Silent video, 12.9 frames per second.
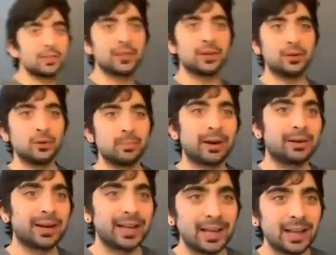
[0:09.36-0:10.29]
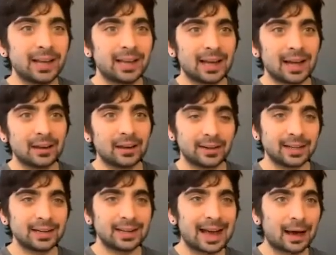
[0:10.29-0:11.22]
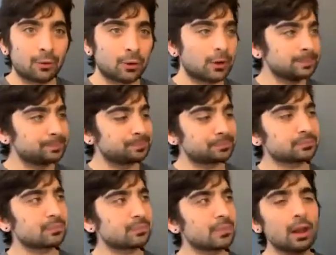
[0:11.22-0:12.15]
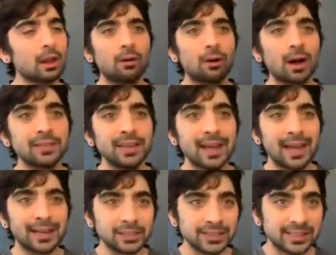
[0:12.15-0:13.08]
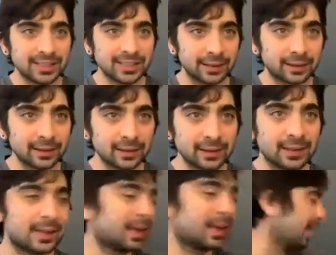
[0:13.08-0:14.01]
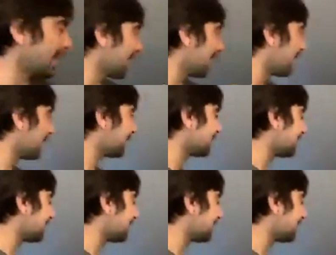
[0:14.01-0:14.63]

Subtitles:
Newberry hooded cowl along the edges here. And